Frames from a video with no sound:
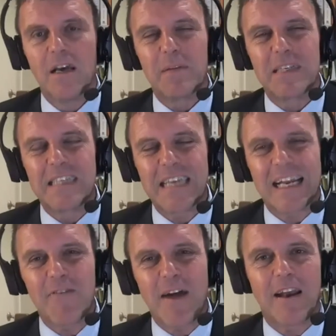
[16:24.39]

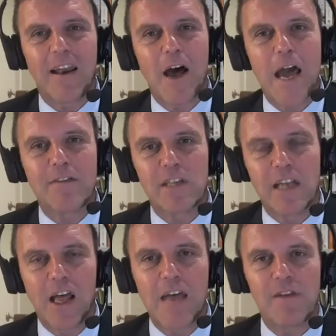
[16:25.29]
particularly around lives and
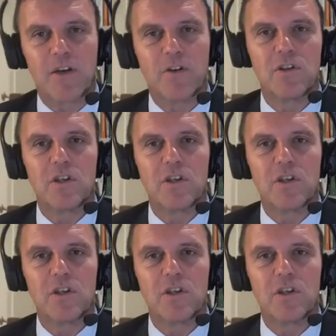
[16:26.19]
livelihoods,